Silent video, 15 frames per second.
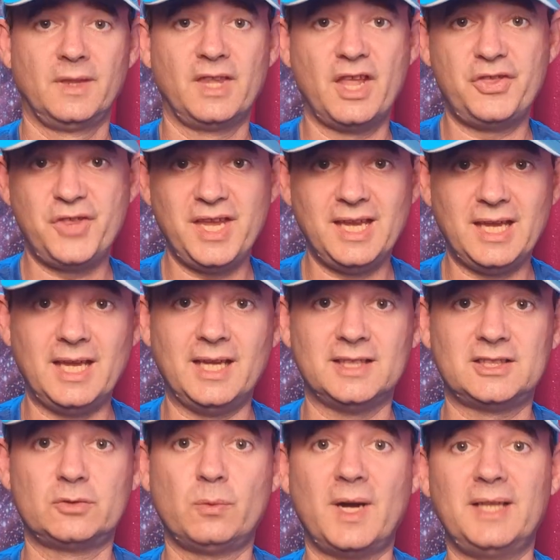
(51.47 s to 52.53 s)
The thing
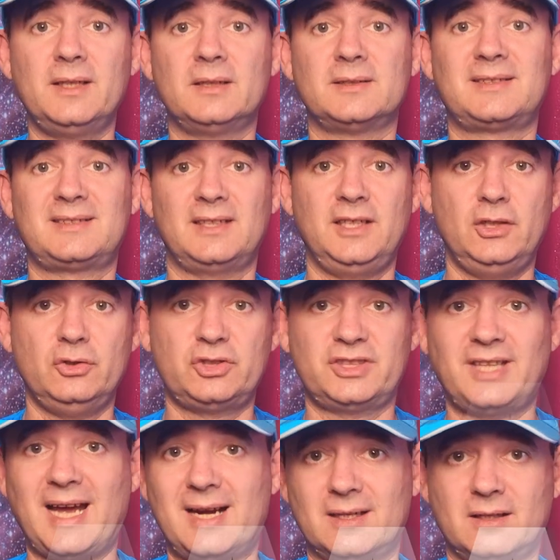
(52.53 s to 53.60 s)
is, once you
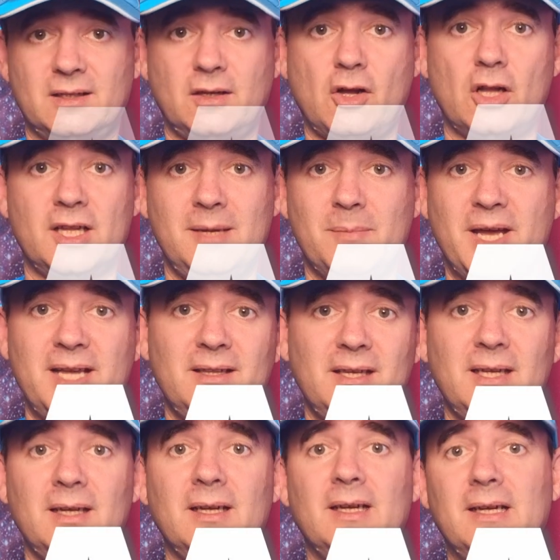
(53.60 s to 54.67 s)
start
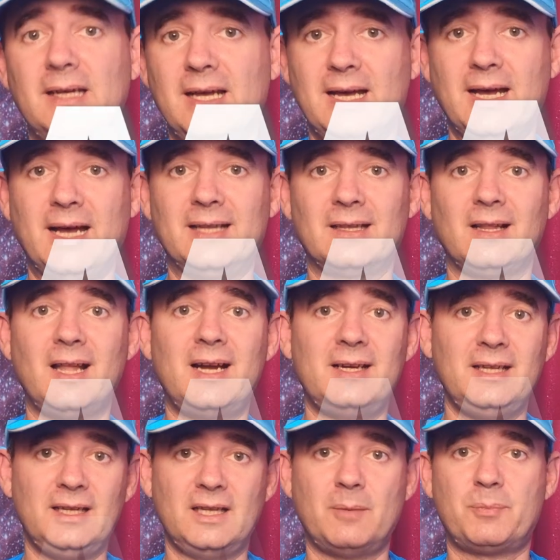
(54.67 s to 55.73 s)
collimating and
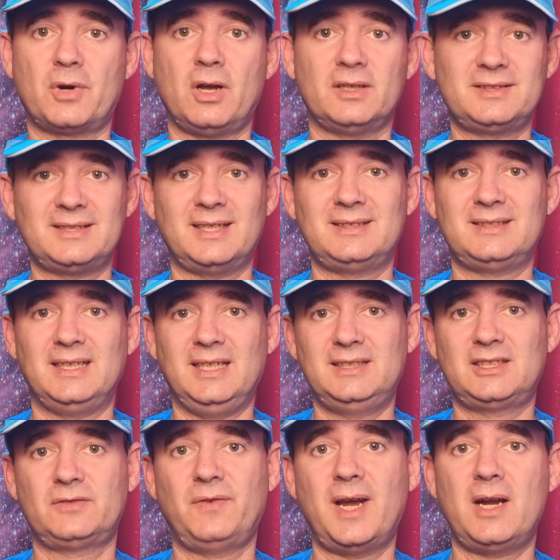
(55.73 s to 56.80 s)
learning the process,
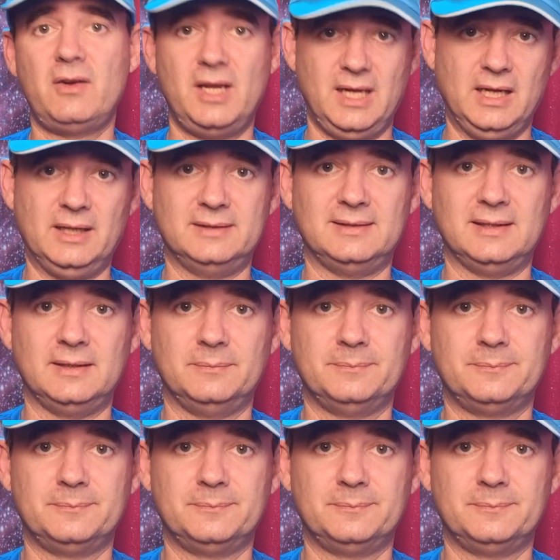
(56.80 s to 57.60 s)
it's very easy.